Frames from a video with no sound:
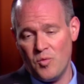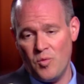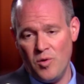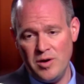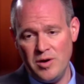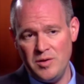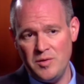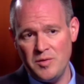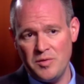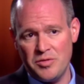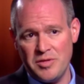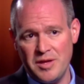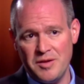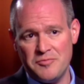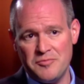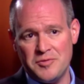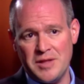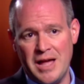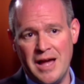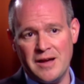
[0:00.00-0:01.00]
Where do you
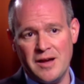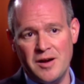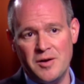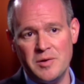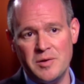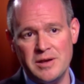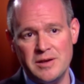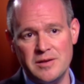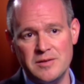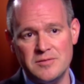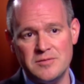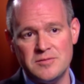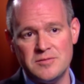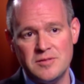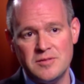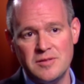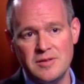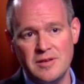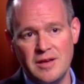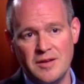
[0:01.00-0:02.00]
think Flacco
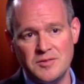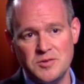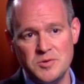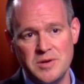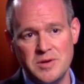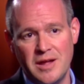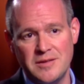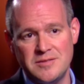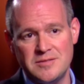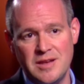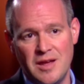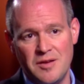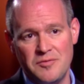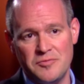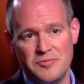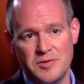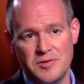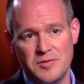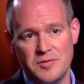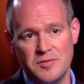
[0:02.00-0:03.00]
is as you get set
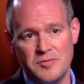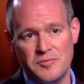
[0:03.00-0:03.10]
for